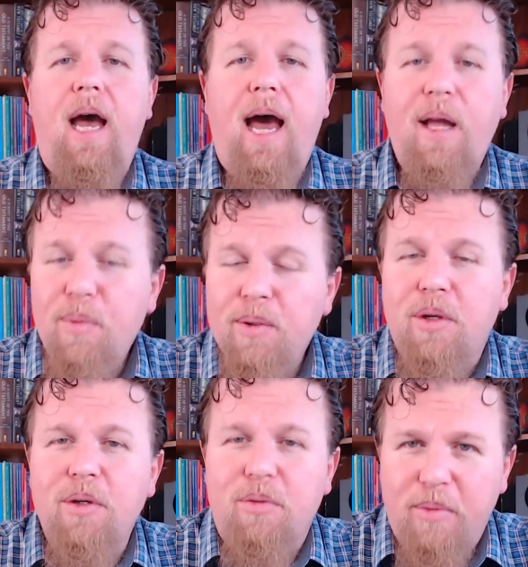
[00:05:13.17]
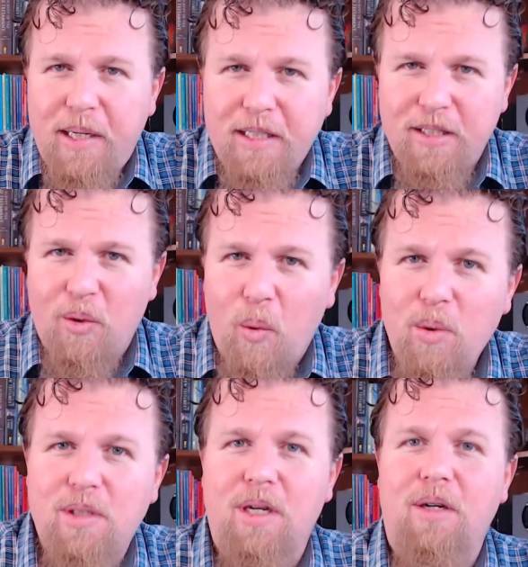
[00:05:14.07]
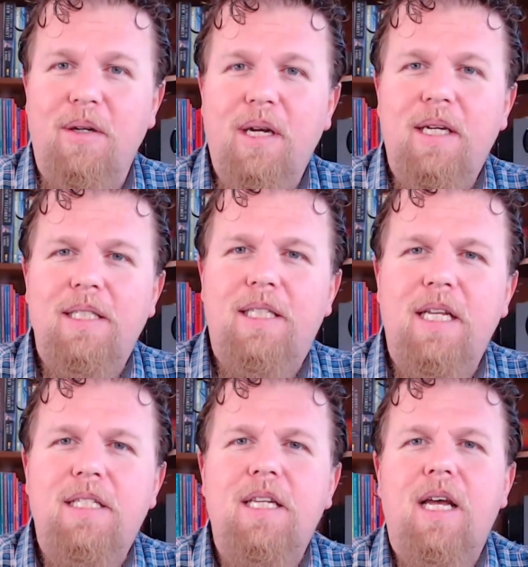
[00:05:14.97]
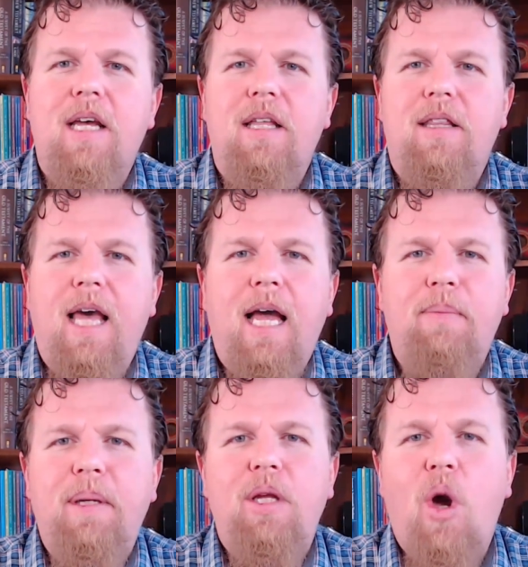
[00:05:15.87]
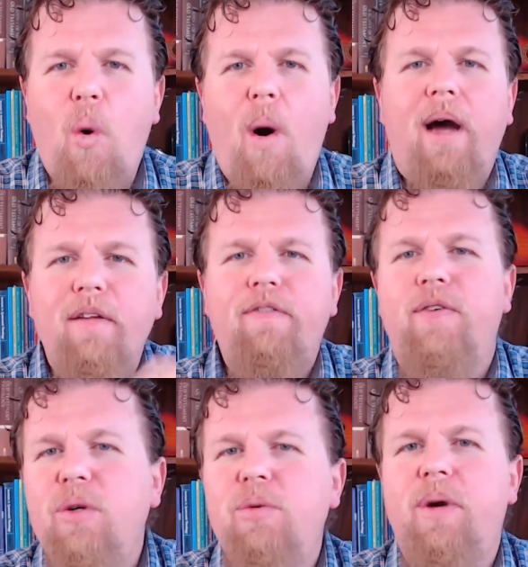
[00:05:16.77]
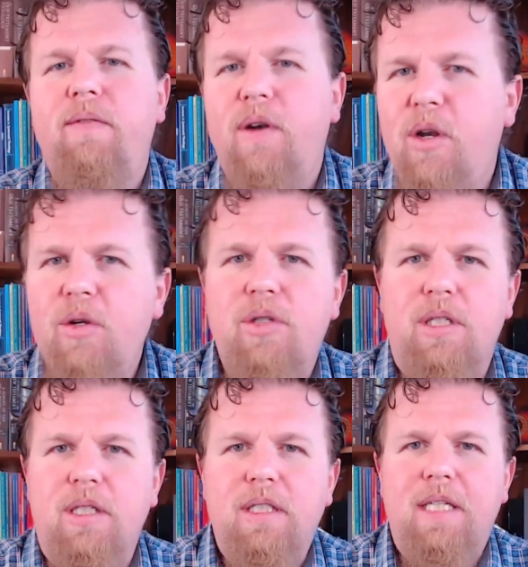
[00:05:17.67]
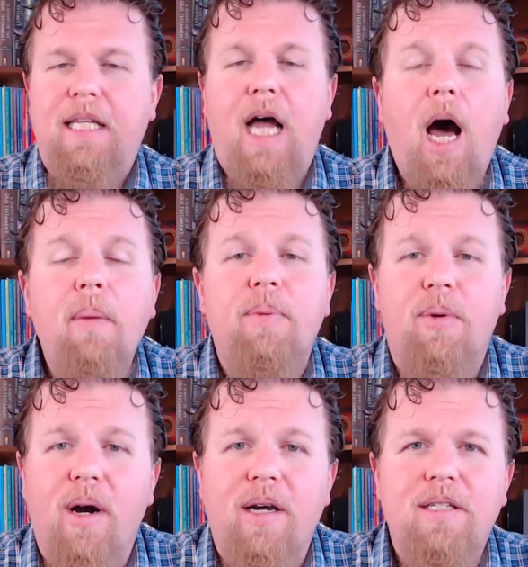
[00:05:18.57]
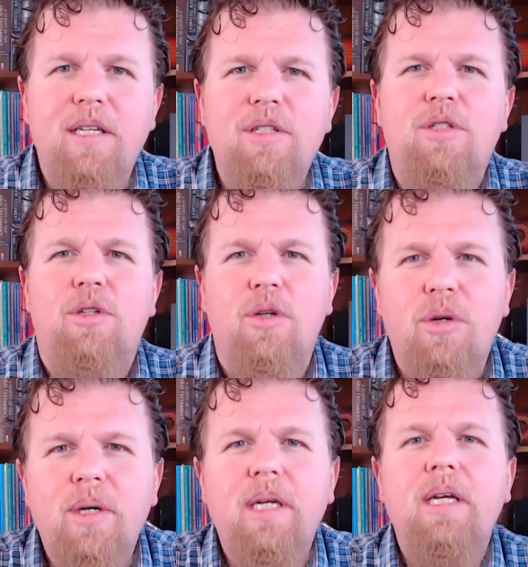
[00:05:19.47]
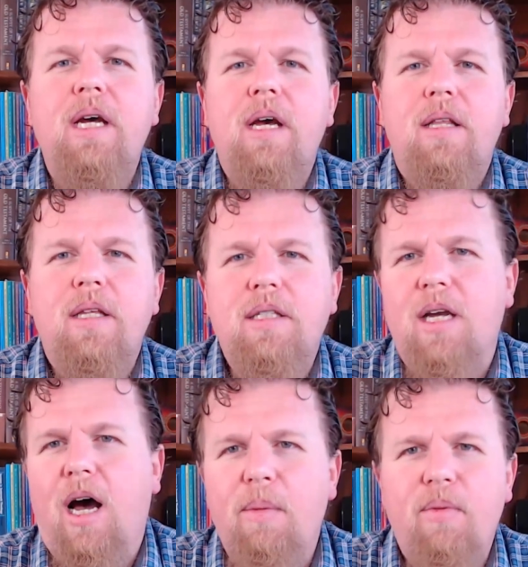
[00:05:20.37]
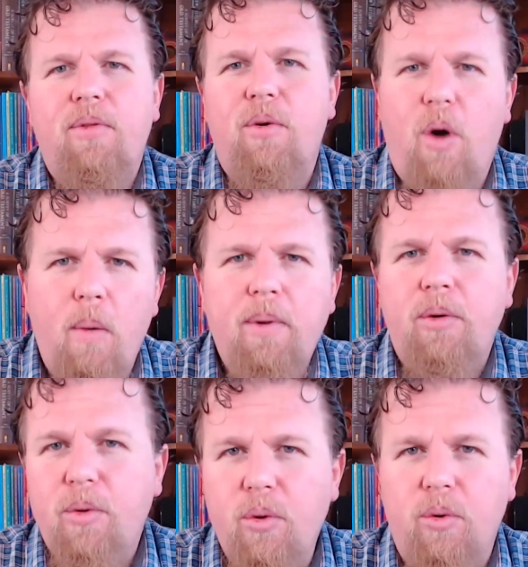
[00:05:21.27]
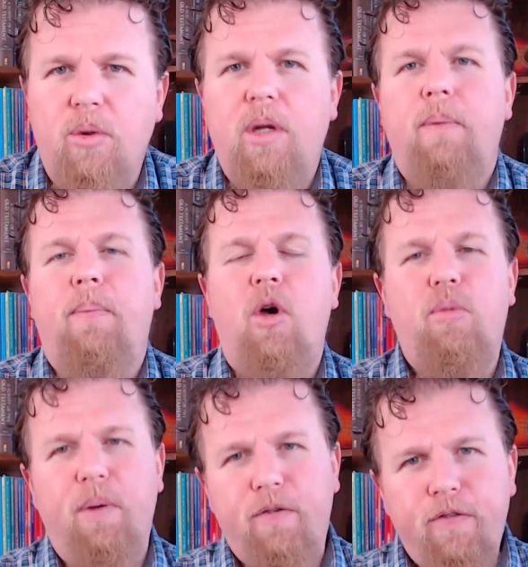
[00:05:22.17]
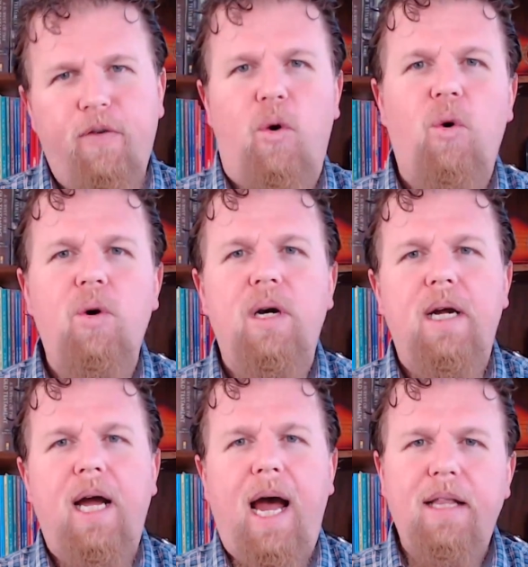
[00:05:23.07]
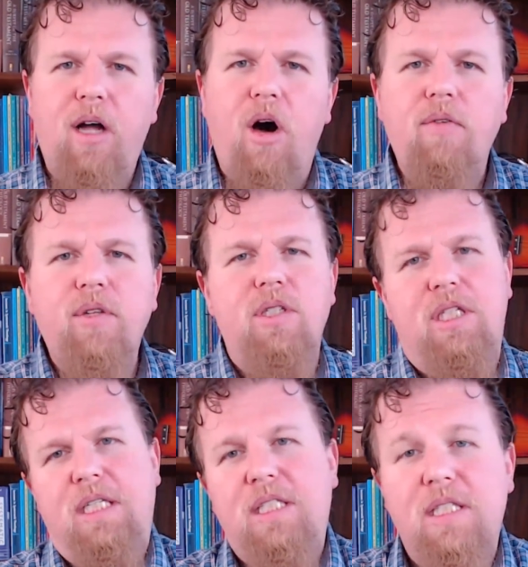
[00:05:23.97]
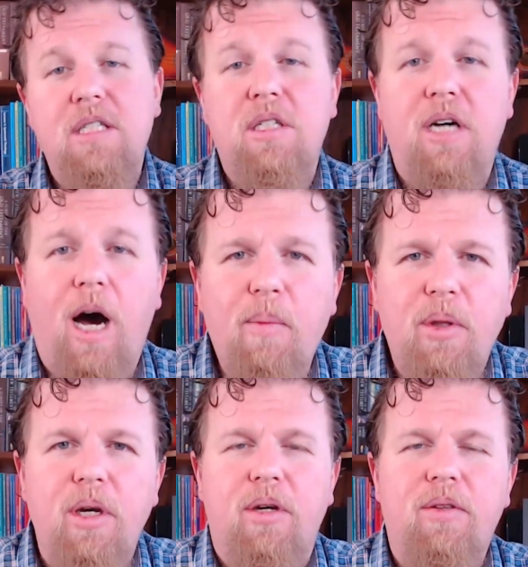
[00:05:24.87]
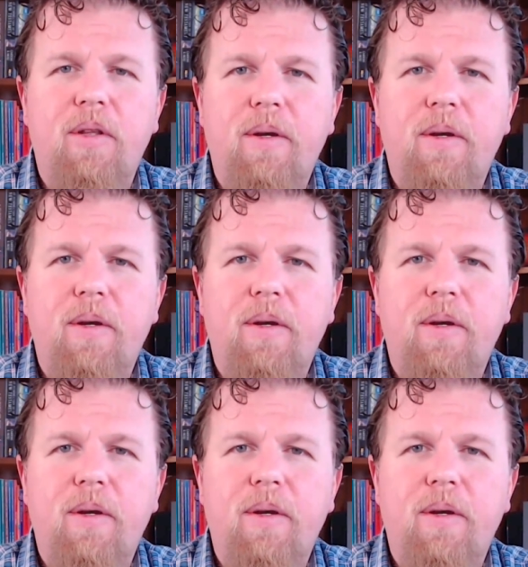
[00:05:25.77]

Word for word: and with good reason also, since there had been quite a few revolutions and uprisings during the time of the Roman rule, both before and after Jesus' time on earth.